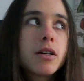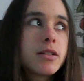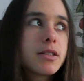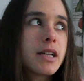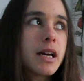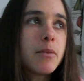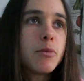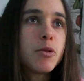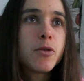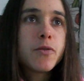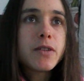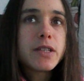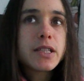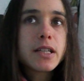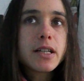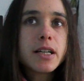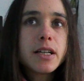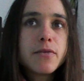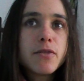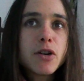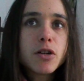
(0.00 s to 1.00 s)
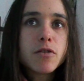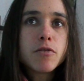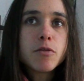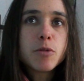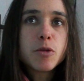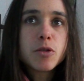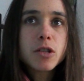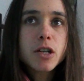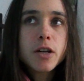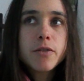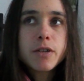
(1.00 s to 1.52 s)
say, more physically
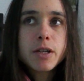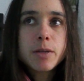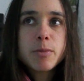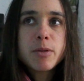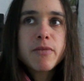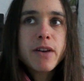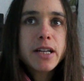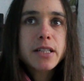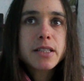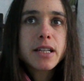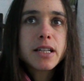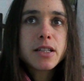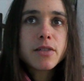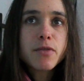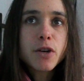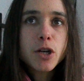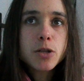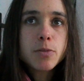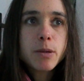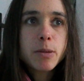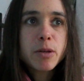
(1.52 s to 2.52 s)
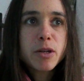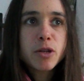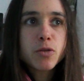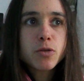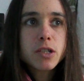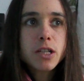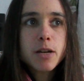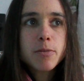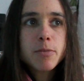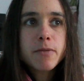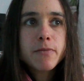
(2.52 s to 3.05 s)
vulnerable to COVID, they've been vaccinating those people, and
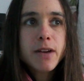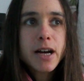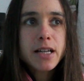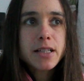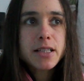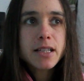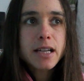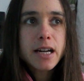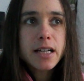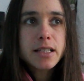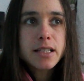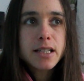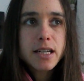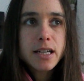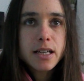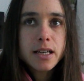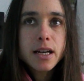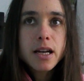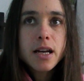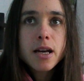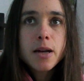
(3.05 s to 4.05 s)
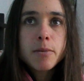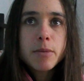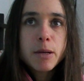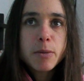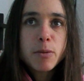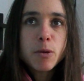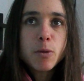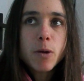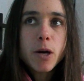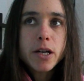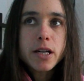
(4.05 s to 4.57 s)
also they've been vaccinating
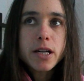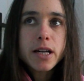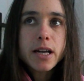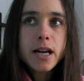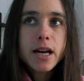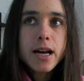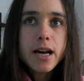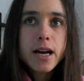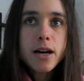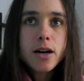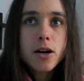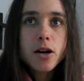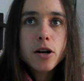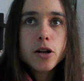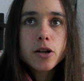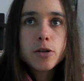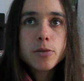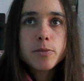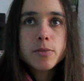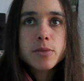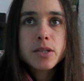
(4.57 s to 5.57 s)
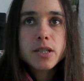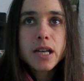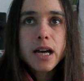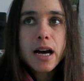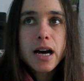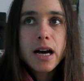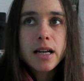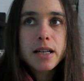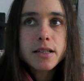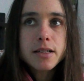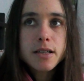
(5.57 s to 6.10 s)
people who work in care homes
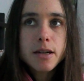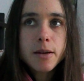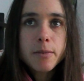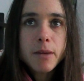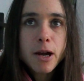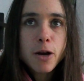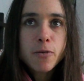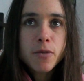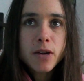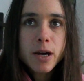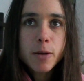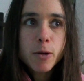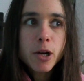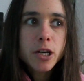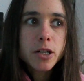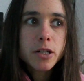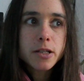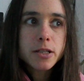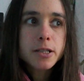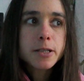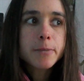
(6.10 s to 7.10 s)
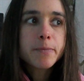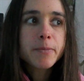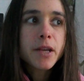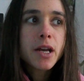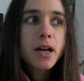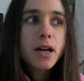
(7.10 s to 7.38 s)
and healthcare workers.